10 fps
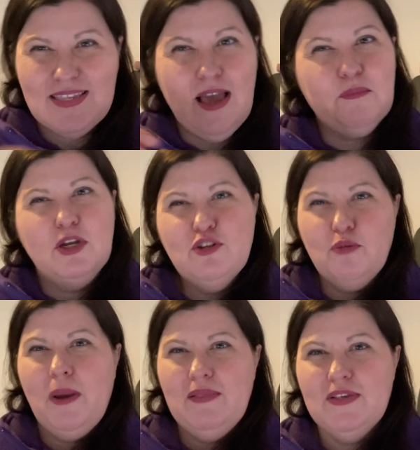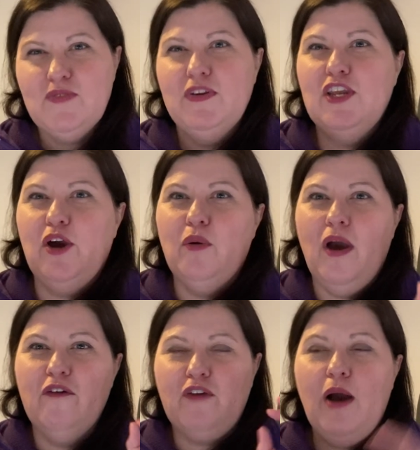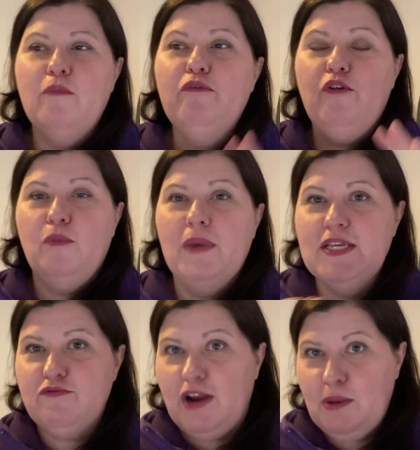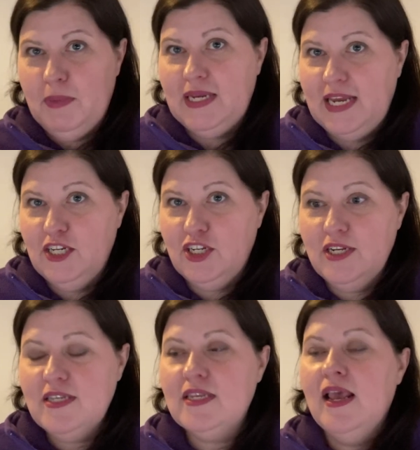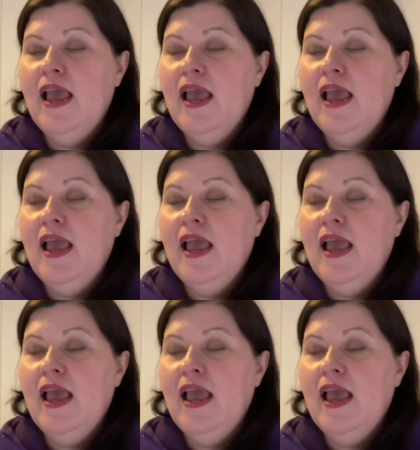that I'm going to talk about in this video have come from his recommendations.